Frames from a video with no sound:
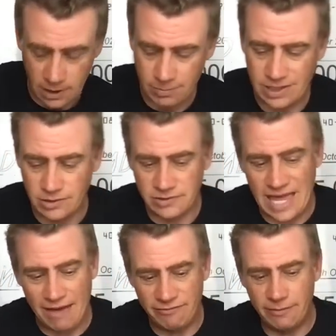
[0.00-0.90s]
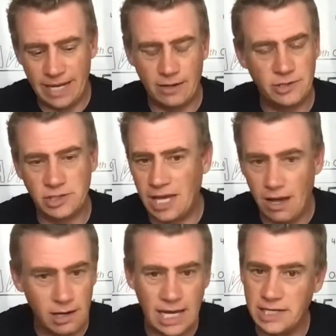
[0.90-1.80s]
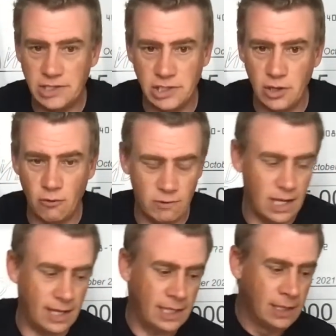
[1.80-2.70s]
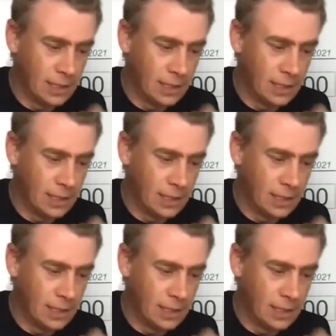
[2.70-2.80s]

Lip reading: because that for me, I just can't get it to knot right.